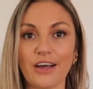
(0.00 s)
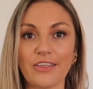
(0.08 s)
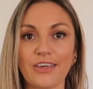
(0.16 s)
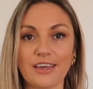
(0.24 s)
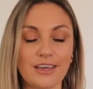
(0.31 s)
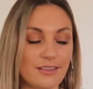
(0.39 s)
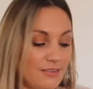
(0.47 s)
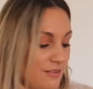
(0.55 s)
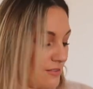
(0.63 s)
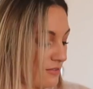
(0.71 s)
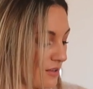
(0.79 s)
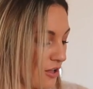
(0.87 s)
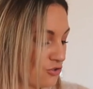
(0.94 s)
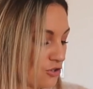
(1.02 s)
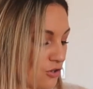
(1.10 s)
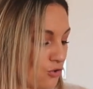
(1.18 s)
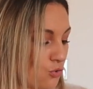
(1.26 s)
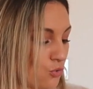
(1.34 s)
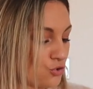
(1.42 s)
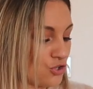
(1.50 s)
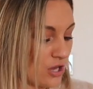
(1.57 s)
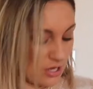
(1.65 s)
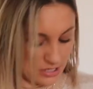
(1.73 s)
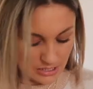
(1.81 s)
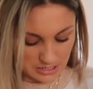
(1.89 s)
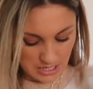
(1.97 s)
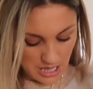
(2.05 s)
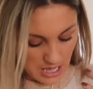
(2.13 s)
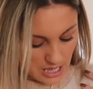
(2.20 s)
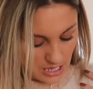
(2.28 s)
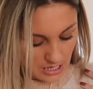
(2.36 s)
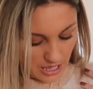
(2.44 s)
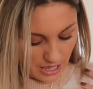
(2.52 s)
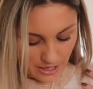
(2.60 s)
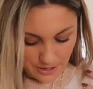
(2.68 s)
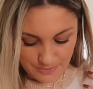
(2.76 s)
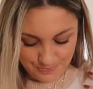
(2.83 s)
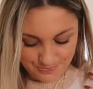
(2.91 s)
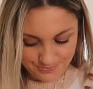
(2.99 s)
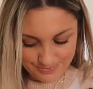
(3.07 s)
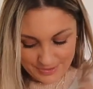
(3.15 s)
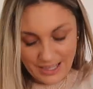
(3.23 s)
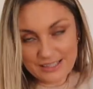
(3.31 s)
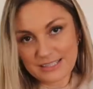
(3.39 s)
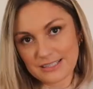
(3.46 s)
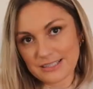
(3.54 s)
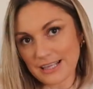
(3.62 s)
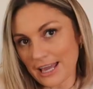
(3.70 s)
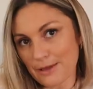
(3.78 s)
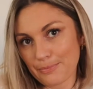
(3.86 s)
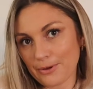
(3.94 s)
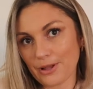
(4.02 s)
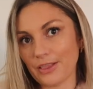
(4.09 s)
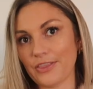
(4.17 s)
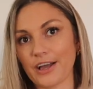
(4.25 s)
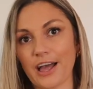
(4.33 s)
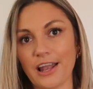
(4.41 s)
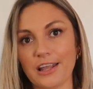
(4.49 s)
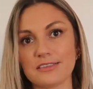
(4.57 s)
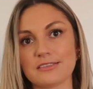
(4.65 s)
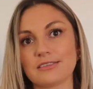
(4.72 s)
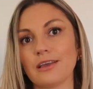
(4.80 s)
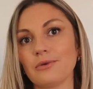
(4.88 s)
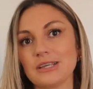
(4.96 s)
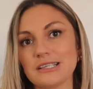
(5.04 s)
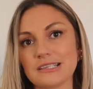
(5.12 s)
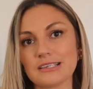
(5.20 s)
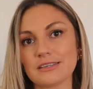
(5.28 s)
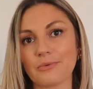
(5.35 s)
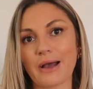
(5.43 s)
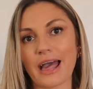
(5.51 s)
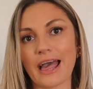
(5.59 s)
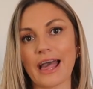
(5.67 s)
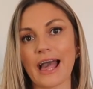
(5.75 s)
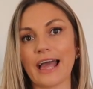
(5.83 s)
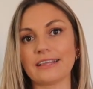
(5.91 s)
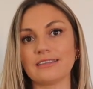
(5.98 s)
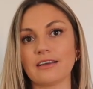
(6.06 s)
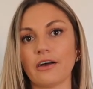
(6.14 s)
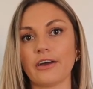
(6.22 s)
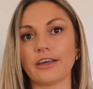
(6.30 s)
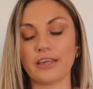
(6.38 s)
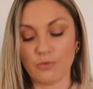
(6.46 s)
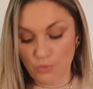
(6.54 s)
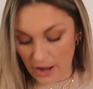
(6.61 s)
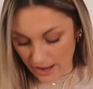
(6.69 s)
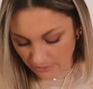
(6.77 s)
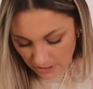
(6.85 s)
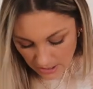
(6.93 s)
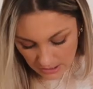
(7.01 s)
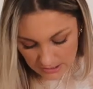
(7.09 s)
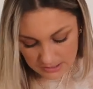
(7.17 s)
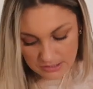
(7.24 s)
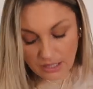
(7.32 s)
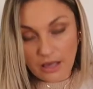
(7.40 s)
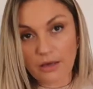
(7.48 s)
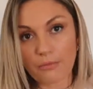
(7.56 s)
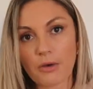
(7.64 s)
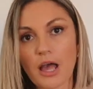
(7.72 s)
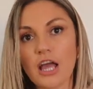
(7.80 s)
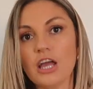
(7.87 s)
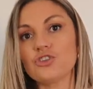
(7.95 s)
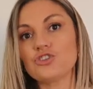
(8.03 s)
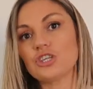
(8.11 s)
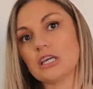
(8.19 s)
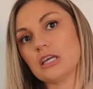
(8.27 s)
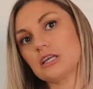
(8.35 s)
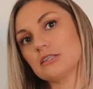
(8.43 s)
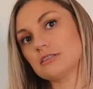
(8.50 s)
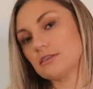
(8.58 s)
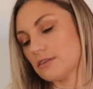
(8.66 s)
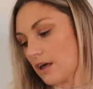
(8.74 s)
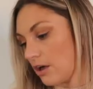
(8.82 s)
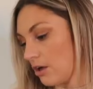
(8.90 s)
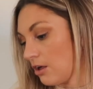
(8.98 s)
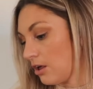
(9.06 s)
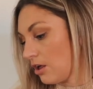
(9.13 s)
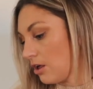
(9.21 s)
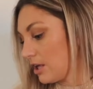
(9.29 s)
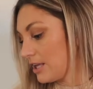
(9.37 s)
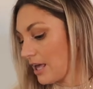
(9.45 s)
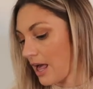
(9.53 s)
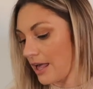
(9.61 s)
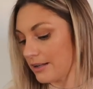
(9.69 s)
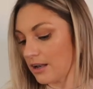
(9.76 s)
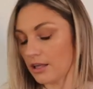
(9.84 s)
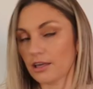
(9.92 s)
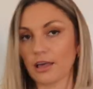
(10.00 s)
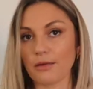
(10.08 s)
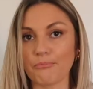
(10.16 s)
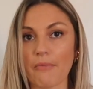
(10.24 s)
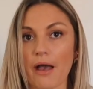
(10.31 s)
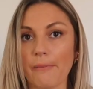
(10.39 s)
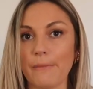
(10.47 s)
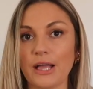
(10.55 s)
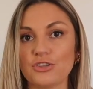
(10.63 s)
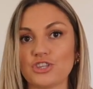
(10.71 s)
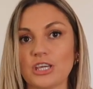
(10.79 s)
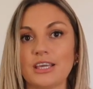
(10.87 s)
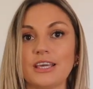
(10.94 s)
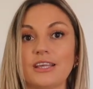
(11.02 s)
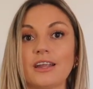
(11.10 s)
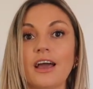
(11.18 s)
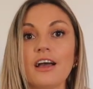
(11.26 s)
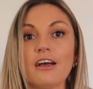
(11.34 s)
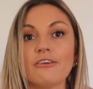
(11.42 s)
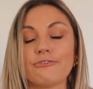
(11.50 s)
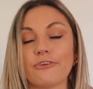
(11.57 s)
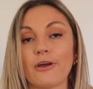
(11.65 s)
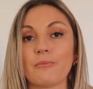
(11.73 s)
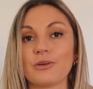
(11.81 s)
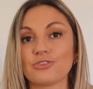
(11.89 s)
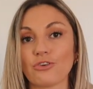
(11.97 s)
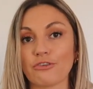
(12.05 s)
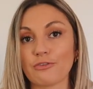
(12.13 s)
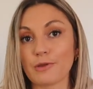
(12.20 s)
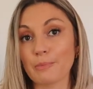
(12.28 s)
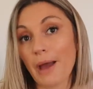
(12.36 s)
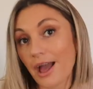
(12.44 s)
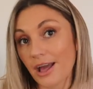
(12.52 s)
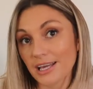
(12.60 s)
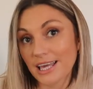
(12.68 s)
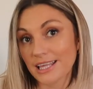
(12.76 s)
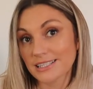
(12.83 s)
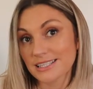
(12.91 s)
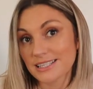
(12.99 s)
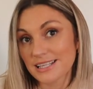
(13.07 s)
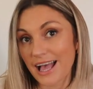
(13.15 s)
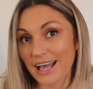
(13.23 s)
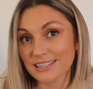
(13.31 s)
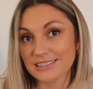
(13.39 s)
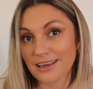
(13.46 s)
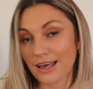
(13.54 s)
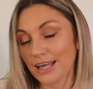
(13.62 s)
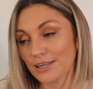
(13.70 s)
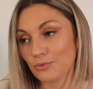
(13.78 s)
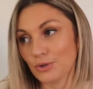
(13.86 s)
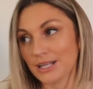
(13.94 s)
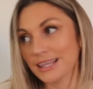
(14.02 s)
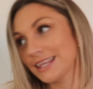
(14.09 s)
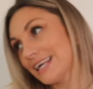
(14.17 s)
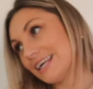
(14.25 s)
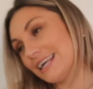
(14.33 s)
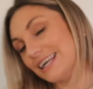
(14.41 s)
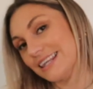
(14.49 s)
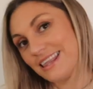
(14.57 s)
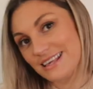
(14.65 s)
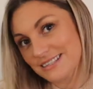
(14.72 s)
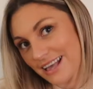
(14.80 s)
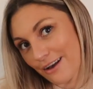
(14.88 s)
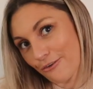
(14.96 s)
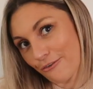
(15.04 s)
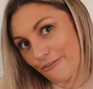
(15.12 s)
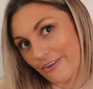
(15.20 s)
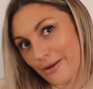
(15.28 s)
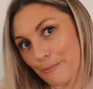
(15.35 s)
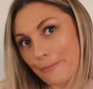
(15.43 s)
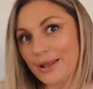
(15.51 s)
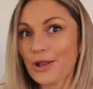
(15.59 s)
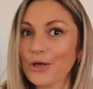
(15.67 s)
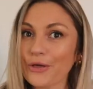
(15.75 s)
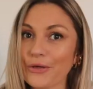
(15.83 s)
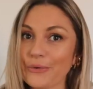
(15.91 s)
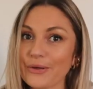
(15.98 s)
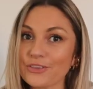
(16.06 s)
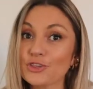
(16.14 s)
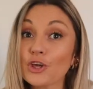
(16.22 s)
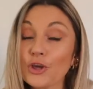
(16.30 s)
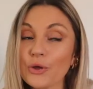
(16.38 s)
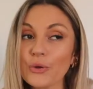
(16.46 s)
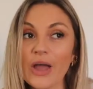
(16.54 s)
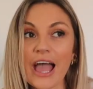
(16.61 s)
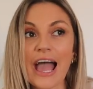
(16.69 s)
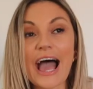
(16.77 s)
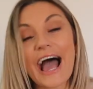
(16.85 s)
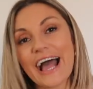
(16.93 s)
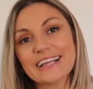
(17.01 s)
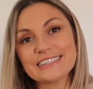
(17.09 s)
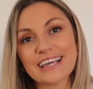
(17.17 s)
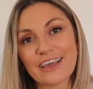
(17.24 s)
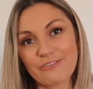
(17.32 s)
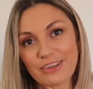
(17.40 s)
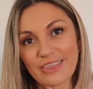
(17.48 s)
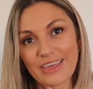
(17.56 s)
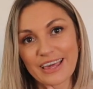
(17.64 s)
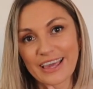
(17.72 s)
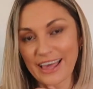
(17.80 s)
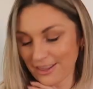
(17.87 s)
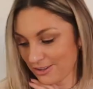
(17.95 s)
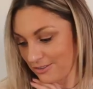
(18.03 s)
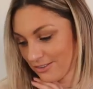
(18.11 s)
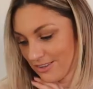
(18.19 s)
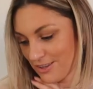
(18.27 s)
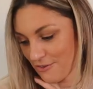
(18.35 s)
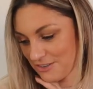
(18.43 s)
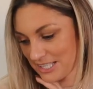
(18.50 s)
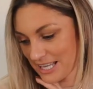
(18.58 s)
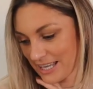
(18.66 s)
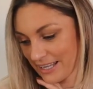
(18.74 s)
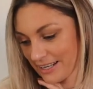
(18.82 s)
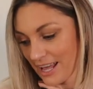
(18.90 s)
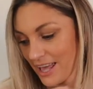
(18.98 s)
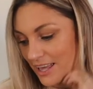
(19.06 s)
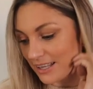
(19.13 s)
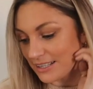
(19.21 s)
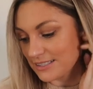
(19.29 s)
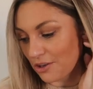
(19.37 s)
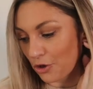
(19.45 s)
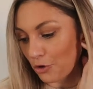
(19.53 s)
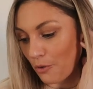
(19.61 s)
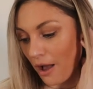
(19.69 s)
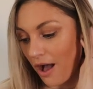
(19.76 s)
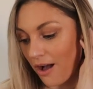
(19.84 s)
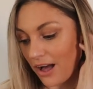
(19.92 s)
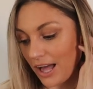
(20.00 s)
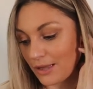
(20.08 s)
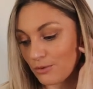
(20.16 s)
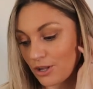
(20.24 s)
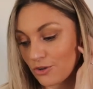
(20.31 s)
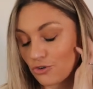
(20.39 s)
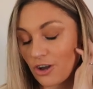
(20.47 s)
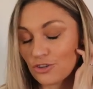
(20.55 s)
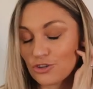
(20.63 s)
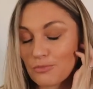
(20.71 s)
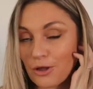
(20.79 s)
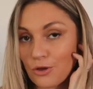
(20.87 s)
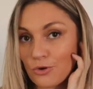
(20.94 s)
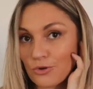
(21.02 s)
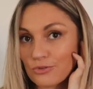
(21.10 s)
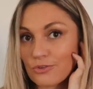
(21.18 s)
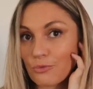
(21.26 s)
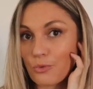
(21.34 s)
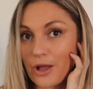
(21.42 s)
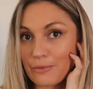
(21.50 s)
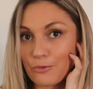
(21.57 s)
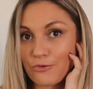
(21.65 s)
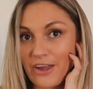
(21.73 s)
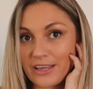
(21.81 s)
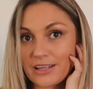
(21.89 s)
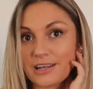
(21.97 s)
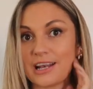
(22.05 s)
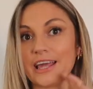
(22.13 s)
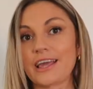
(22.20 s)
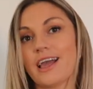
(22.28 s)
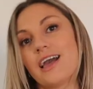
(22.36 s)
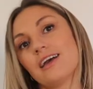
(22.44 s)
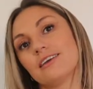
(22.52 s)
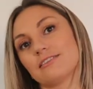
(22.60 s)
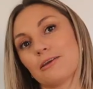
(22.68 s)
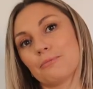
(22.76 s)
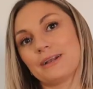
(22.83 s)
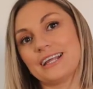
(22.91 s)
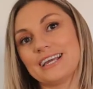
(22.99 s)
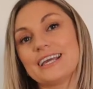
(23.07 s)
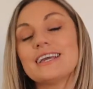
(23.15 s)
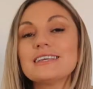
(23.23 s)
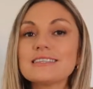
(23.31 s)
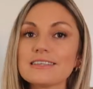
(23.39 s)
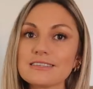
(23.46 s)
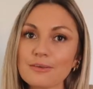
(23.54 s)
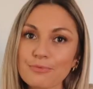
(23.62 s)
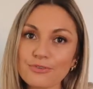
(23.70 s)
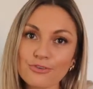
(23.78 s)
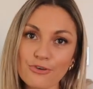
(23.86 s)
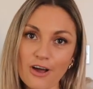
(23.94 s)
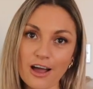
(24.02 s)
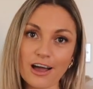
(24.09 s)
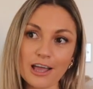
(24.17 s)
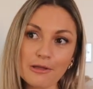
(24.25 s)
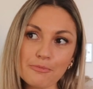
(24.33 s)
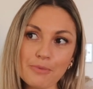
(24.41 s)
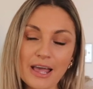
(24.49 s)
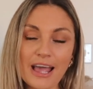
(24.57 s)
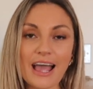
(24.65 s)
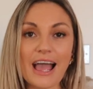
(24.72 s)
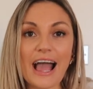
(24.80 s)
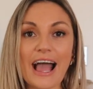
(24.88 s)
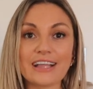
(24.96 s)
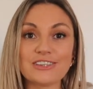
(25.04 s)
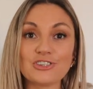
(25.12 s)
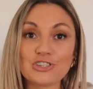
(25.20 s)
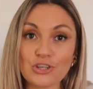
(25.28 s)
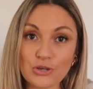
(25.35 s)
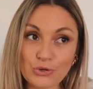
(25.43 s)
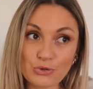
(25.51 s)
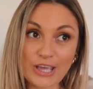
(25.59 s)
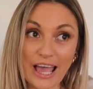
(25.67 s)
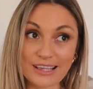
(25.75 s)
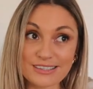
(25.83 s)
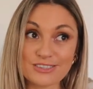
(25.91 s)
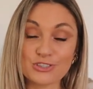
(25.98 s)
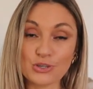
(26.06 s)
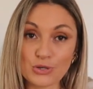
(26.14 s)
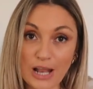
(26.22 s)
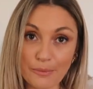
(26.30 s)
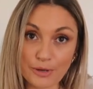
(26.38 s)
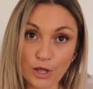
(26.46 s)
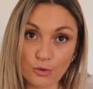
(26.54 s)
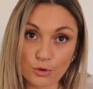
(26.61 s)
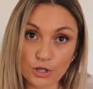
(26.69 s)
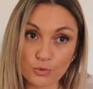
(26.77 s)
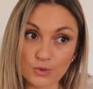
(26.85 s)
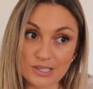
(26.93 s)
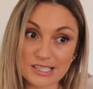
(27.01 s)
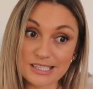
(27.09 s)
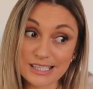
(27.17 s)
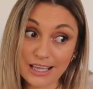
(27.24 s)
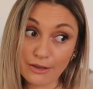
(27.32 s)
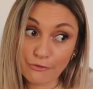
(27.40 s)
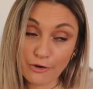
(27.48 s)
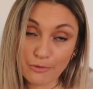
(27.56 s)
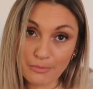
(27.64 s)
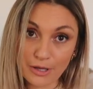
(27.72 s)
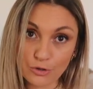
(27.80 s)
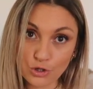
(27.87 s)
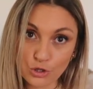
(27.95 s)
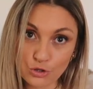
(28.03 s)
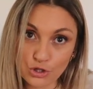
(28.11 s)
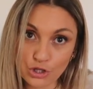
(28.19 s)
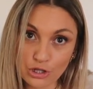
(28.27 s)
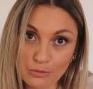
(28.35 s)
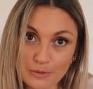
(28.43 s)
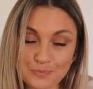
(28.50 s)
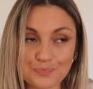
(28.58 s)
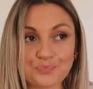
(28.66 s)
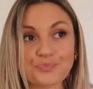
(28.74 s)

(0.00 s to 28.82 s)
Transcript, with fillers: I think it's such a gorgeous staple. The colour's so easy to wear, and I am wearing some jeans that are again like a mum jean from Dorothy Perkins, and I will link this outfit below too, and everything else you've seen. So I'm going to try and do my hauls way more regularly. So please subscribe, and do let me know what you want to see from me on YouTube.